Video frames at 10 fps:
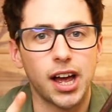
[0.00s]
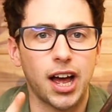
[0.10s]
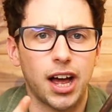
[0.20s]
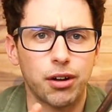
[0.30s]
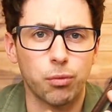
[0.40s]

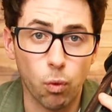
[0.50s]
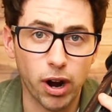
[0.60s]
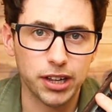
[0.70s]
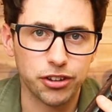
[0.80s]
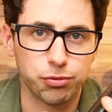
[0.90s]

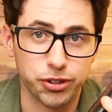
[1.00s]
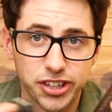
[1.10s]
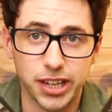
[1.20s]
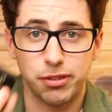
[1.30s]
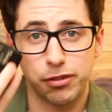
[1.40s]
wireless
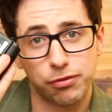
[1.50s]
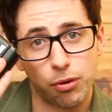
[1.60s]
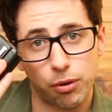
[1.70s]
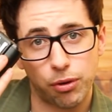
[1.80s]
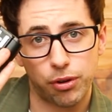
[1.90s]
receiver
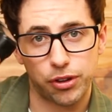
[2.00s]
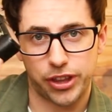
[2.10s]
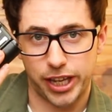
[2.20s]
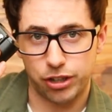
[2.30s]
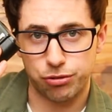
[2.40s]
for
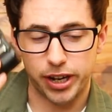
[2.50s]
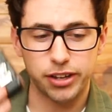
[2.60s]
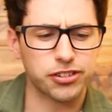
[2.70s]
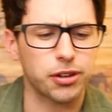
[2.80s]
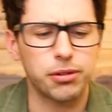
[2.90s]
the
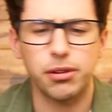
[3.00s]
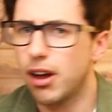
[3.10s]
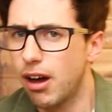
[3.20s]
trigger, so